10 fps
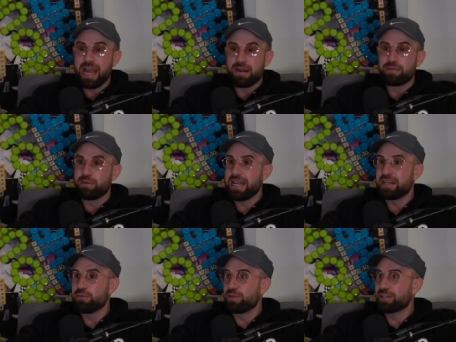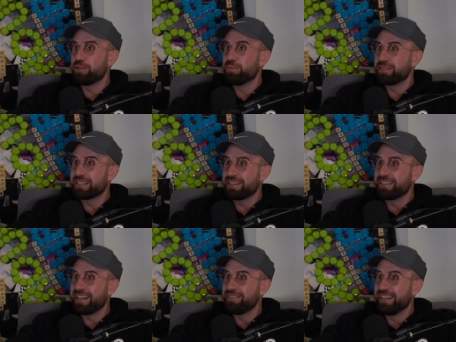everyone had to work who put together
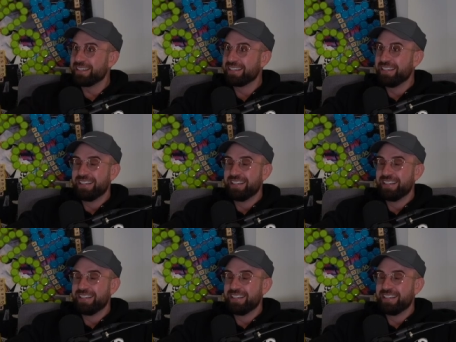that event?